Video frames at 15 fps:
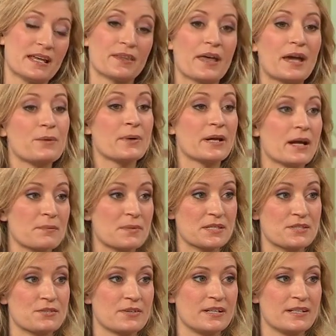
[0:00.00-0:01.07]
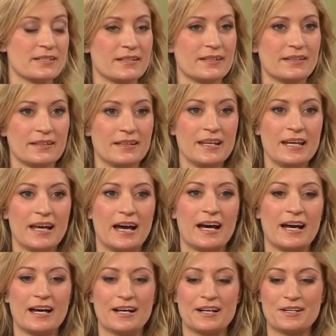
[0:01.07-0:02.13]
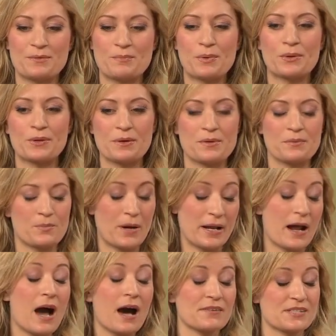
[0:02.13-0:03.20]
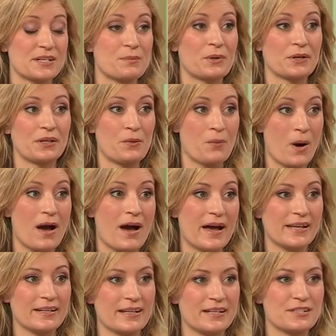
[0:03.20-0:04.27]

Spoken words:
Now, they went up the street and went halves in a bottle of wine,